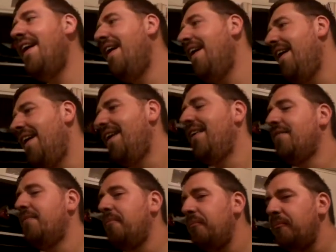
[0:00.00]

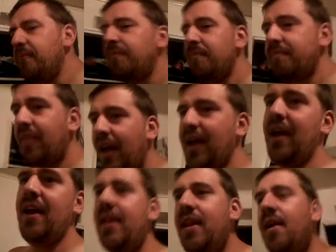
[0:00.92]
Um,
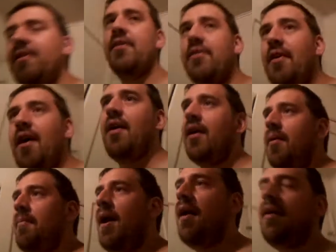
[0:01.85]
and they're just talking
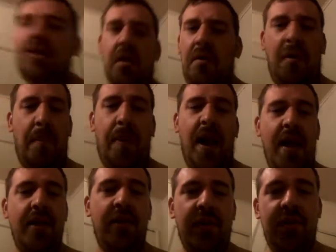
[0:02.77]
about, they're
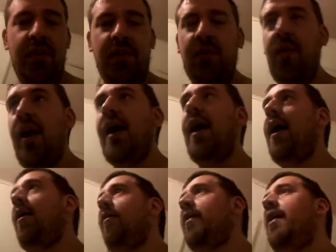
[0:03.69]
pandering to the
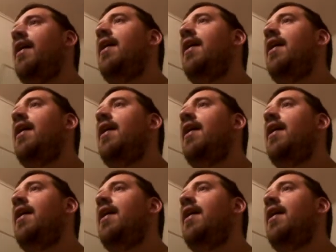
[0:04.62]
crowd.